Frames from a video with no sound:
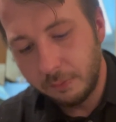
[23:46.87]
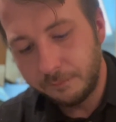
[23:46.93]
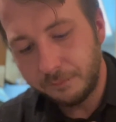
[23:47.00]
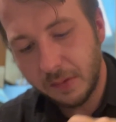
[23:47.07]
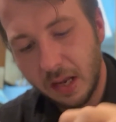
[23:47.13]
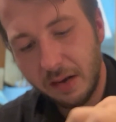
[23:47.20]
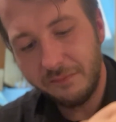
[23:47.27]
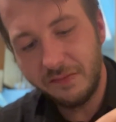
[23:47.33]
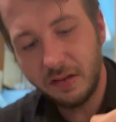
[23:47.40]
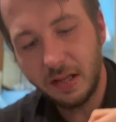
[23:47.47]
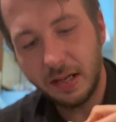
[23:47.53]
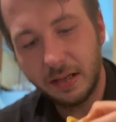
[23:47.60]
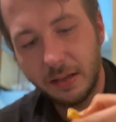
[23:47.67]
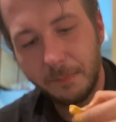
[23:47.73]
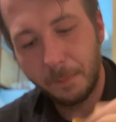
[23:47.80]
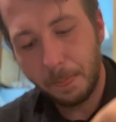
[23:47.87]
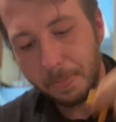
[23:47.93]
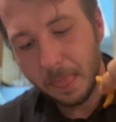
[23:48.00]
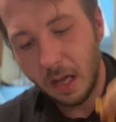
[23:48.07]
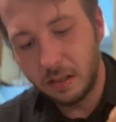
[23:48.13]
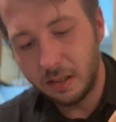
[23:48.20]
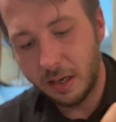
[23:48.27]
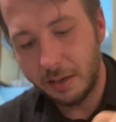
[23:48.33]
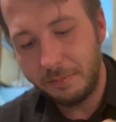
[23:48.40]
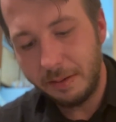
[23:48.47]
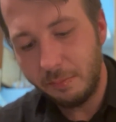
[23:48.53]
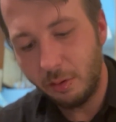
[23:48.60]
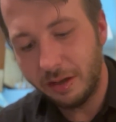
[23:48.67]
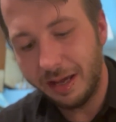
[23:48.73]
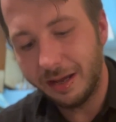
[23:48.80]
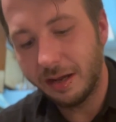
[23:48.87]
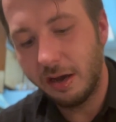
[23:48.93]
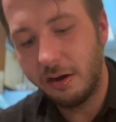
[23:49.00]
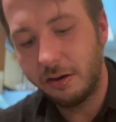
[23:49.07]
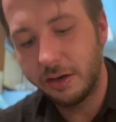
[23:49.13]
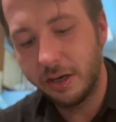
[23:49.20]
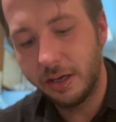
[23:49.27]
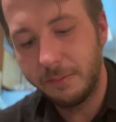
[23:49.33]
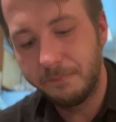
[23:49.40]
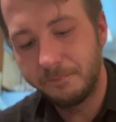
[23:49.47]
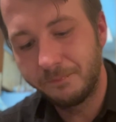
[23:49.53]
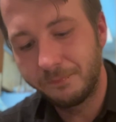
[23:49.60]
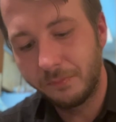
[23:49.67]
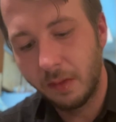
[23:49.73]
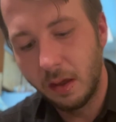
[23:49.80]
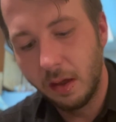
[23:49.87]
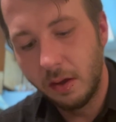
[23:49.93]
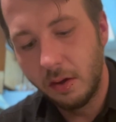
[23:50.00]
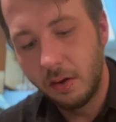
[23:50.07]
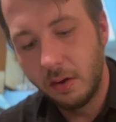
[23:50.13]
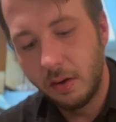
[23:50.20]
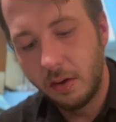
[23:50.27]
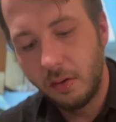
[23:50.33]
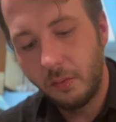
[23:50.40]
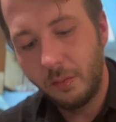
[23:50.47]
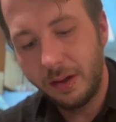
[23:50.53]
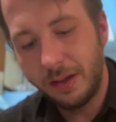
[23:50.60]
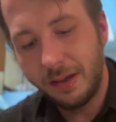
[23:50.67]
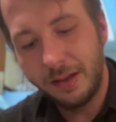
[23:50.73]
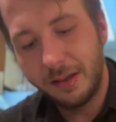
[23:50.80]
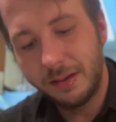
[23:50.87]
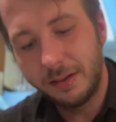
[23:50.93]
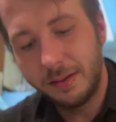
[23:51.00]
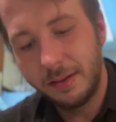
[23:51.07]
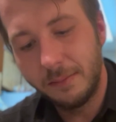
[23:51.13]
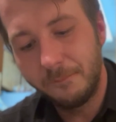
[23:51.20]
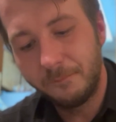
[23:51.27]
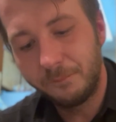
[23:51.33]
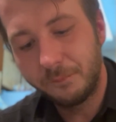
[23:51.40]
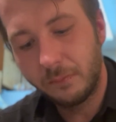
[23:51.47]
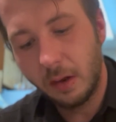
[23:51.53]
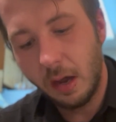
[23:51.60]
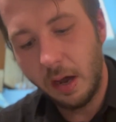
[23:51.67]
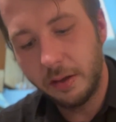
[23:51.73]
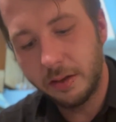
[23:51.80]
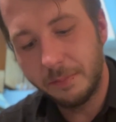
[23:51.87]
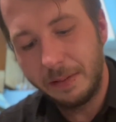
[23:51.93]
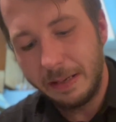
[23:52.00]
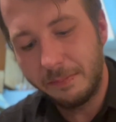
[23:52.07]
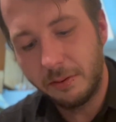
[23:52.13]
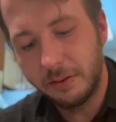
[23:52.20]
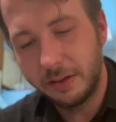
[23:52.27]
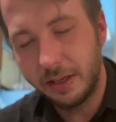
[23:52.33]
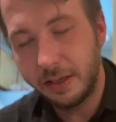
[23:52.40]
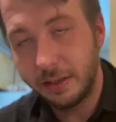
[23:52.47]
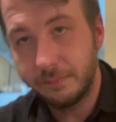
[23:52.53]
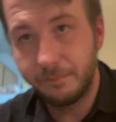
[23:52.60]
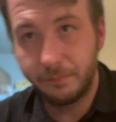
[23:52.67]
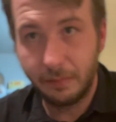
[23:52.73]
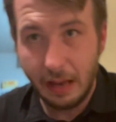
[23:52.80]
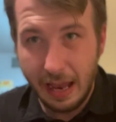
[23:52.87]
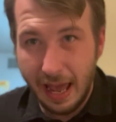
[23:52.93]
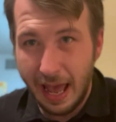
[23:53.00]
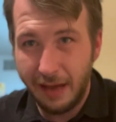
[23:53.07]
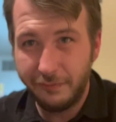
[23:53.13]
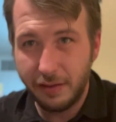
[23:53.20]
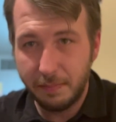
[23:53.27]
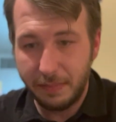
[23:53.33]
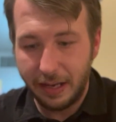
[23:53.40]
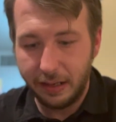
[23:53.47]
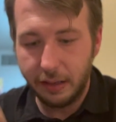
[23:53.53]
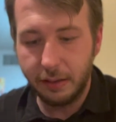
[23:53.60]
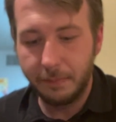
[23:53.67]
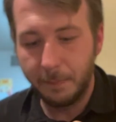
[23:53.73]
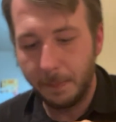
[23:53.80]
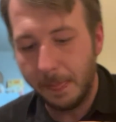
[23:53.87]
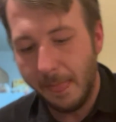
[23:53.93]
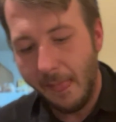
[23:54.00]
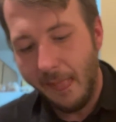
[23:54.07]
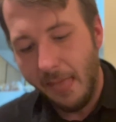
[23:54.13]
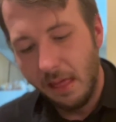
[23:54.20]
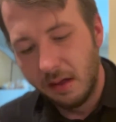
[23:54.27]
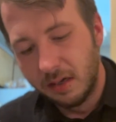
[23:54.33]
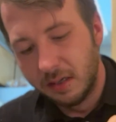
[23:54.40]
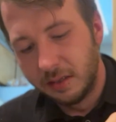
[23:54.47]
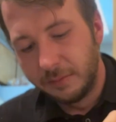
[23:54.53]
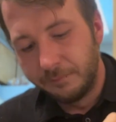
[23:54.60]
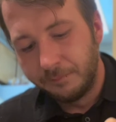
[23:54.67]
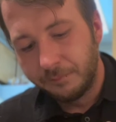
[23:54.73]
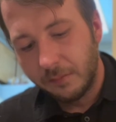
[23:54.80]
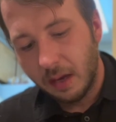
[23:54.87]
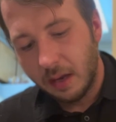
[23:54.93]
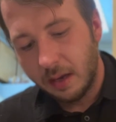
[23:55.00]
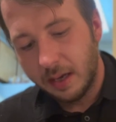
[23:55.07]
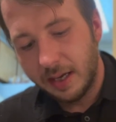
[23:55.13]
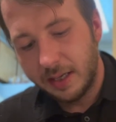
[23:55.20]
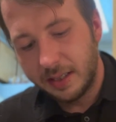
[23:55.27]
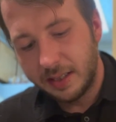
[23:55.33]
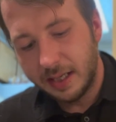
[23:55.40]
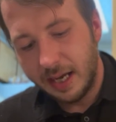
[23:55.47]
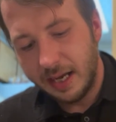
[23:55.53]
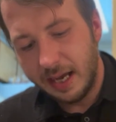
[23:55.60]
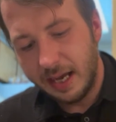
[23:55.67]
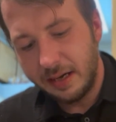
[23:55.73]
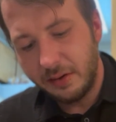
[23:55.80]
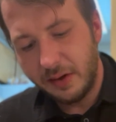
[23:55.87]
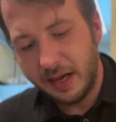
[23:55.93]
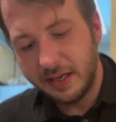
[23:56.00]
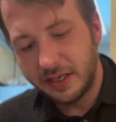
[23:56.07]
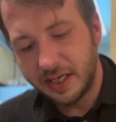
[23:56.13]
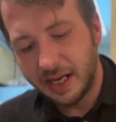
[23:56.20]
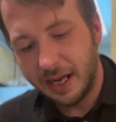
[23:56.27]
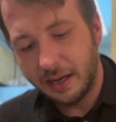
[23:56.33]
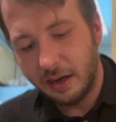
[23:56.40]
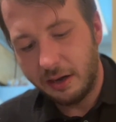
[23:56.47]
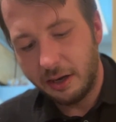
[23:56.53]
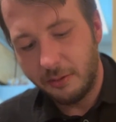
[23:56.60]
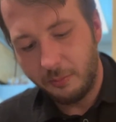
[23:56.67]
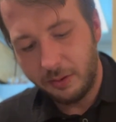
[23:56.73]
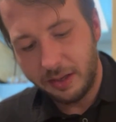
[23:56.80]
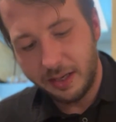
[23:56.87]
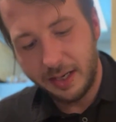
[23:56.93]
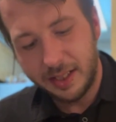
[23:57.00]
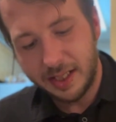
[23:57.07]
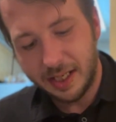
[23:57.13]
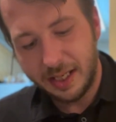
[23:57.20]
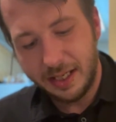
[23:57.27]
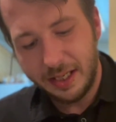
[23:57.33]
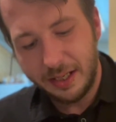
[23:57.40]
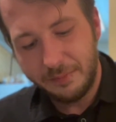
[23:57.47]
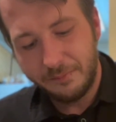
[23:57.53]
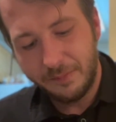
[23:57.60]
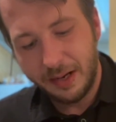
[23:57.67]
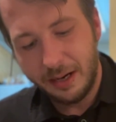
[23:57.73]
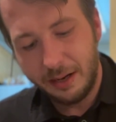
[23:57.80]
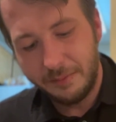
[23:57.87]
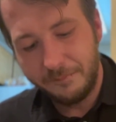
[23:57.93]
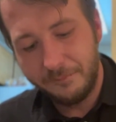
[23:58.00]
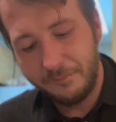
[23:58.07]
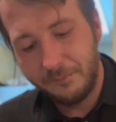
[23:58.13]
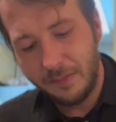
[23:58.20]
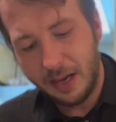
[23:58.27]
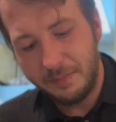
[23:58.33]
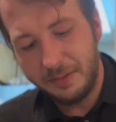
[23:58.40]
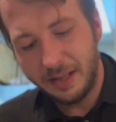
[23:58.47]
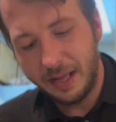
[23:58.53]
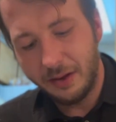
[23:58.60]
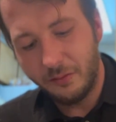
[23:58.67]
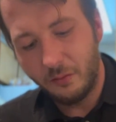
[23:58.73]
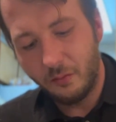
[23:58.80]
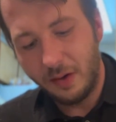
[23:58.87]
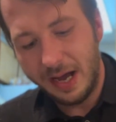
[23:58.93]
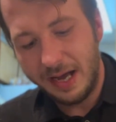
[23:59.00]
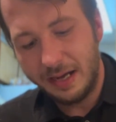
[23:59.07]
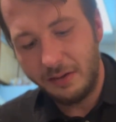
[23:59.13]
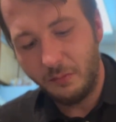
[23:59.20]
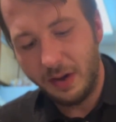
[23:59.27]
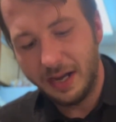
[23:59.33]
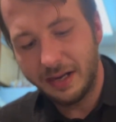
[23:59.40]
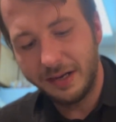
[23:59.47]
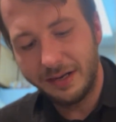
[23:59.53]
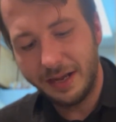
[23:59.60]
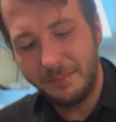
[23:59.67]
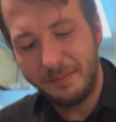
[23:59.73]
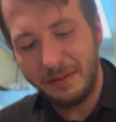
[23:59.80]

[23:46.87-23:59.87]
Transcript: And I feel like a lot of people get caught up with other people that have it better. Because I know I used to get caught up with it as a kid. And I'd be like, why couldn't I be